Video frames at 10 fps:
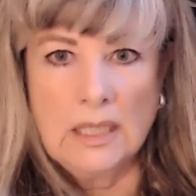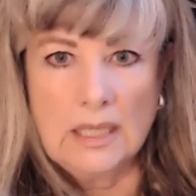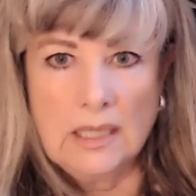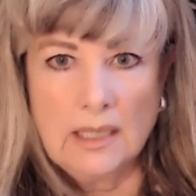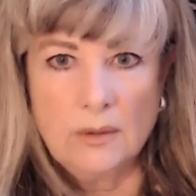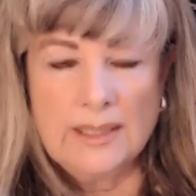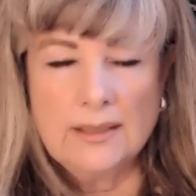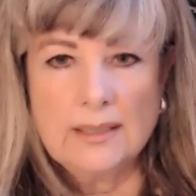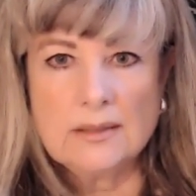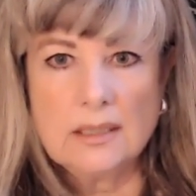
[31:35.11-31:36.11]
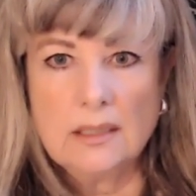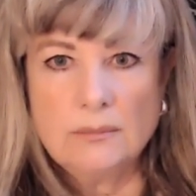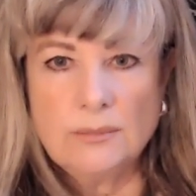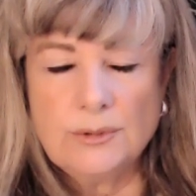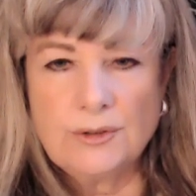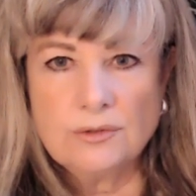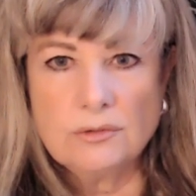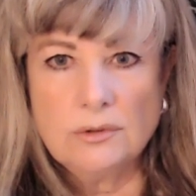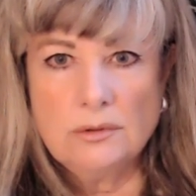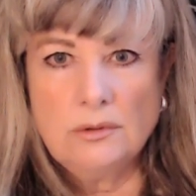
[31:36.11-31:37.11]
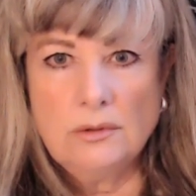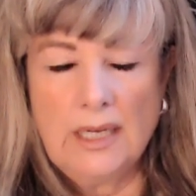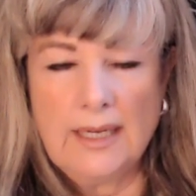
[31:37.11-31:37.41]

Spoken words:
allowing that to come through